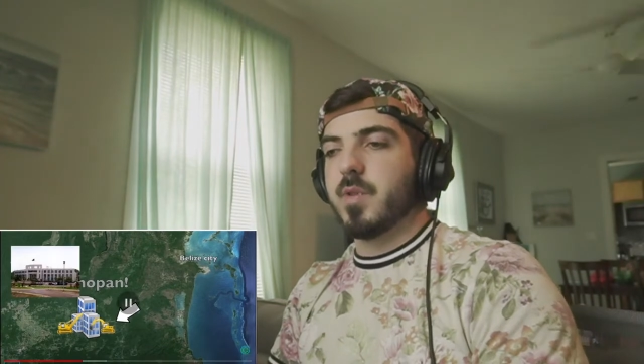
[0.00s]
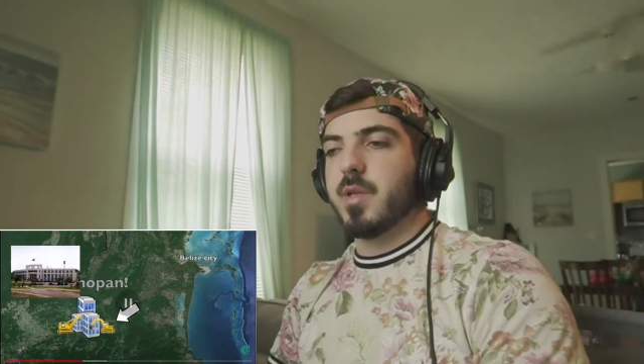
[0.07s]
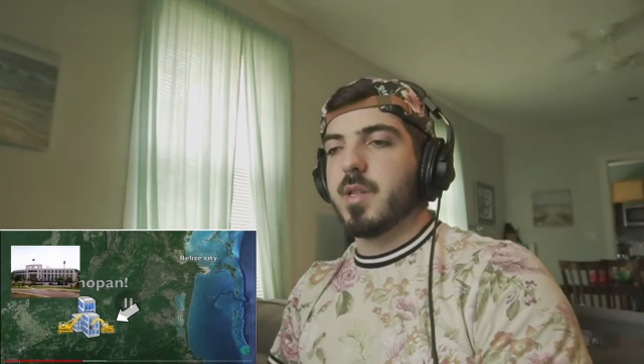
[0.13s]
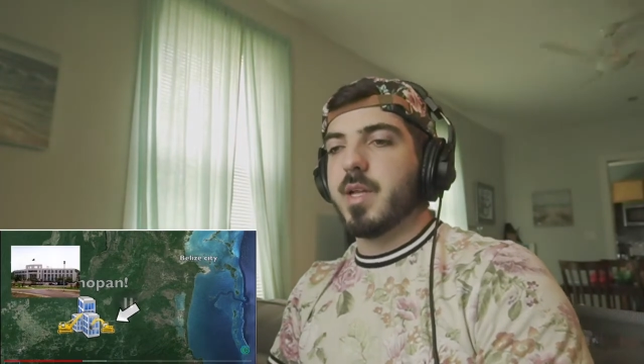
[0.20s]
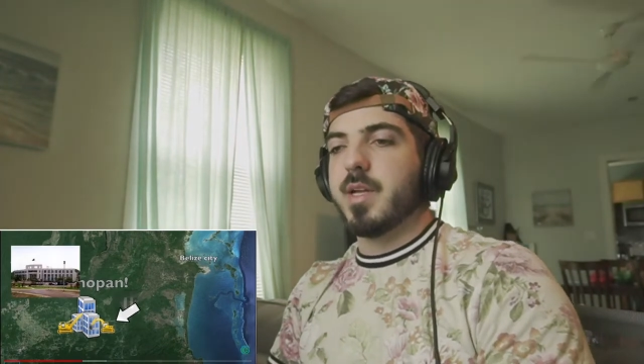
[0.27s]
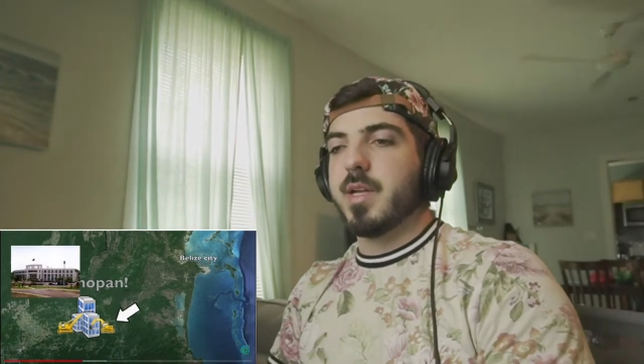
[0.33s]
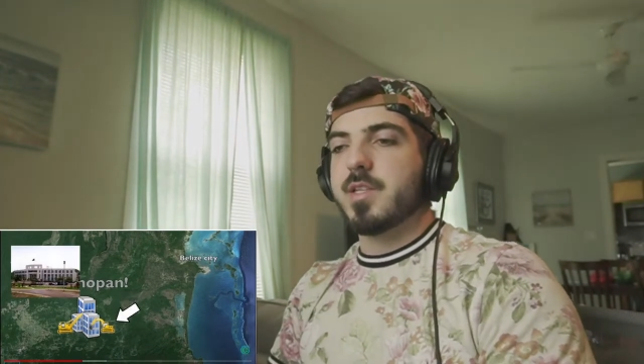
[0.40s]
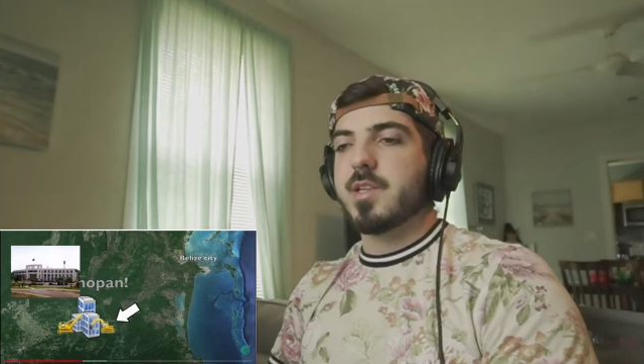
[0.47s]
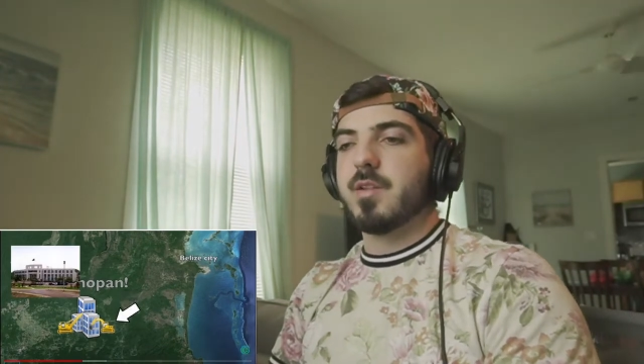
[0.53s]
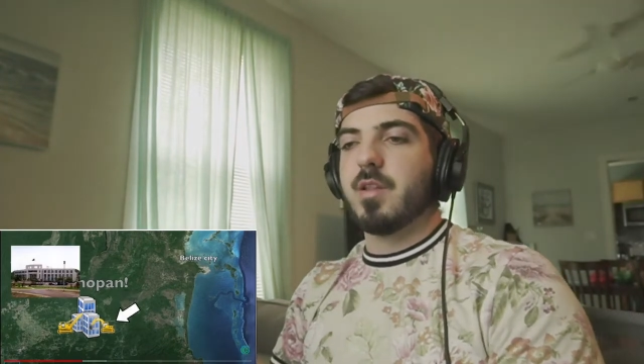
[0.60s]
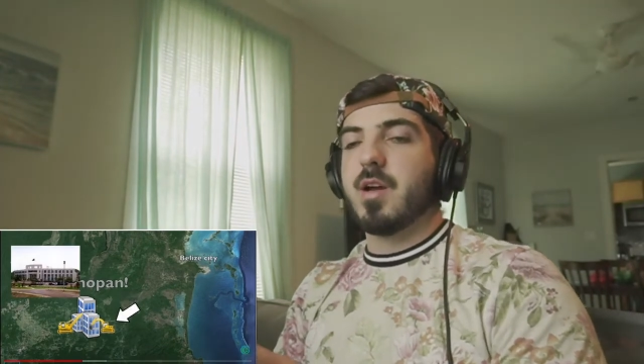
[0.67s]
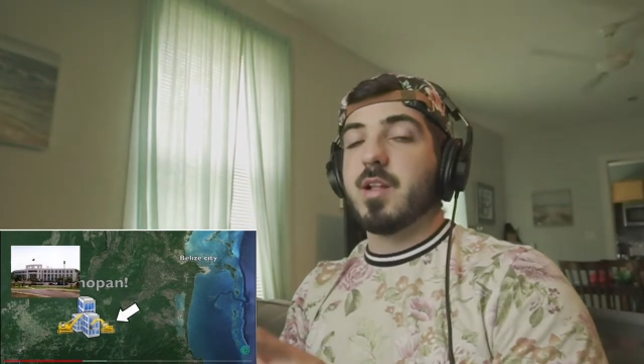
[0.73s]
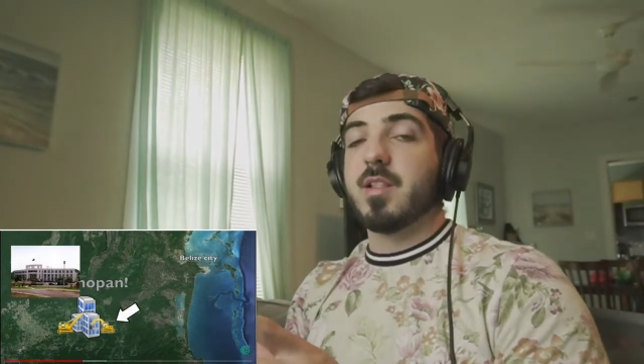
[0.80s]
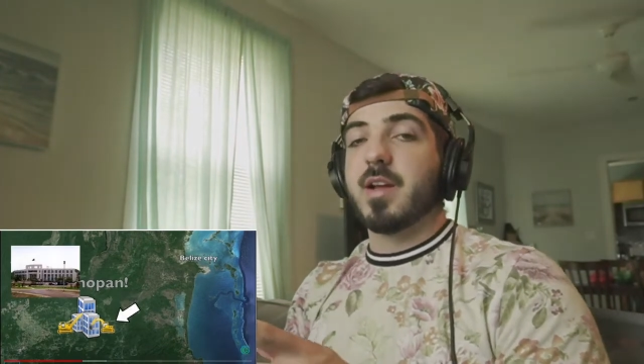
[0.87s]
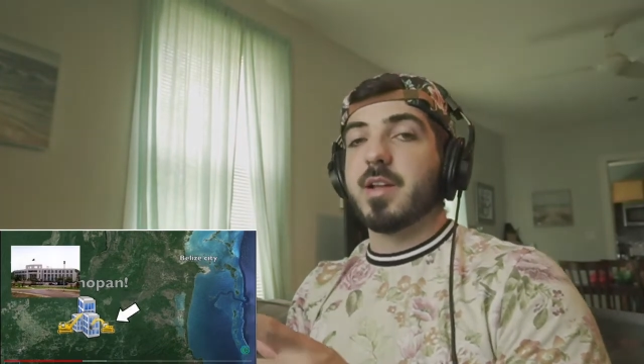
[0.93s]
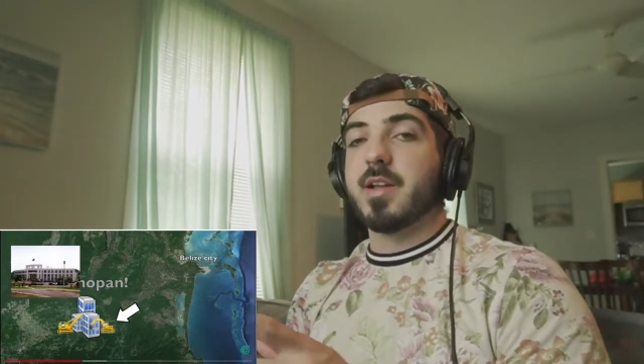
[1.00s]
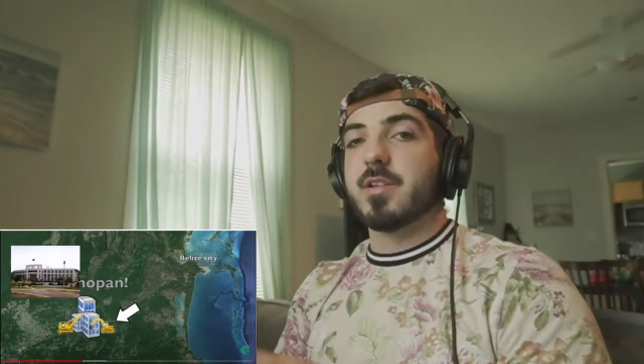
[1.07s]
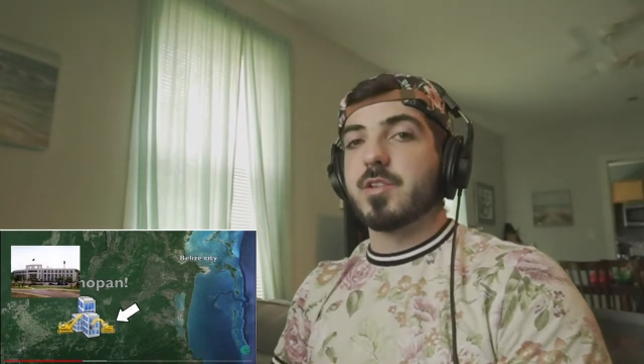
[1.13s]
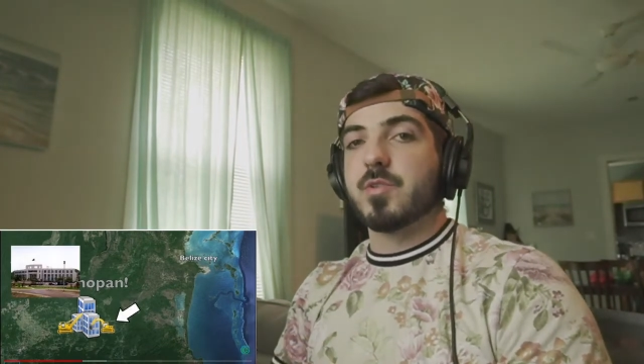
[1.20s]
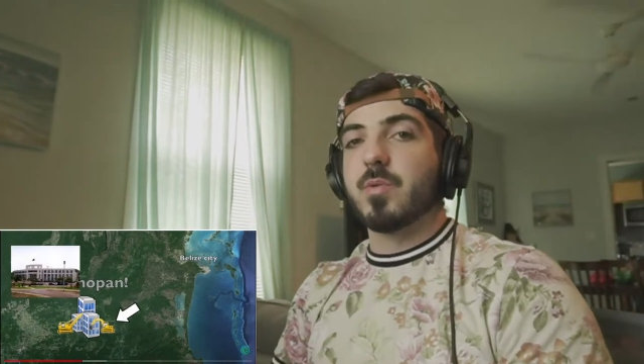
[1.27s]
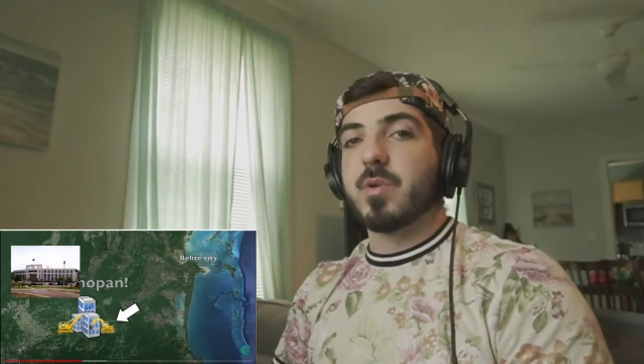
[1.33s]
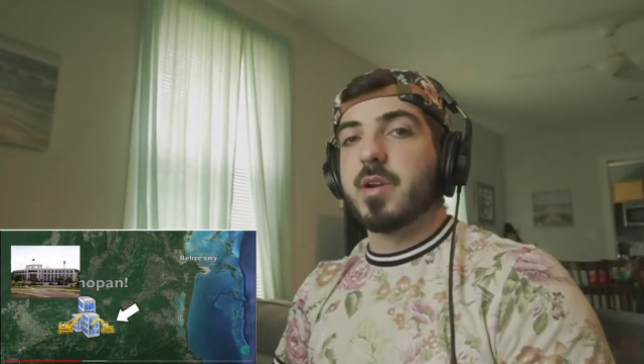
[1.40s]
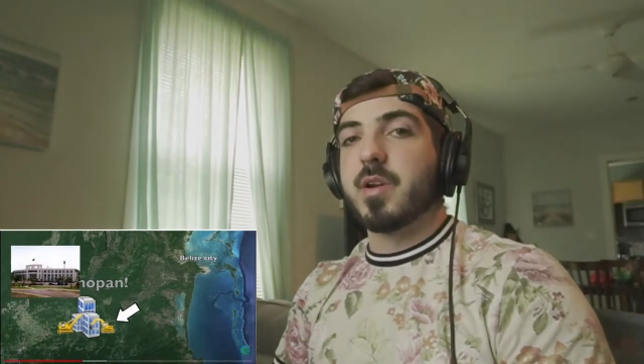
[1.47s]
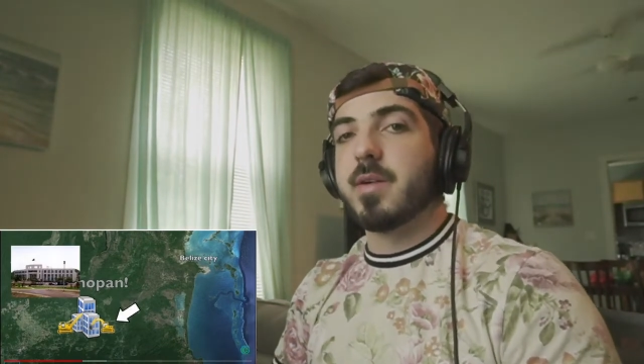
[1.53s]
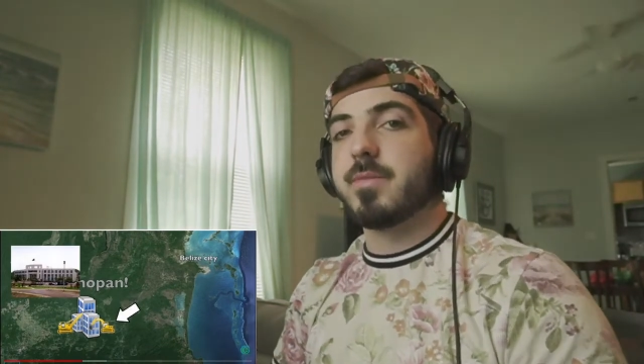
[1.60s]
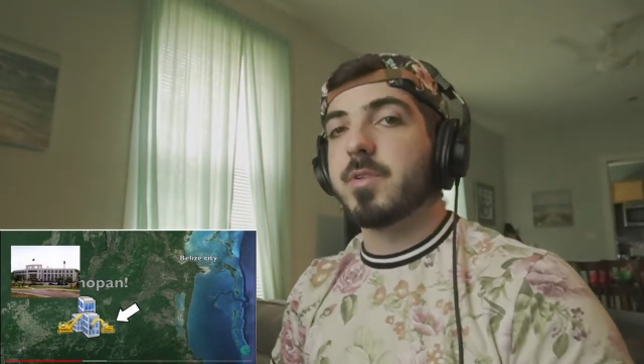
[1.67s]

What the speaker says: That's a lot like the story I've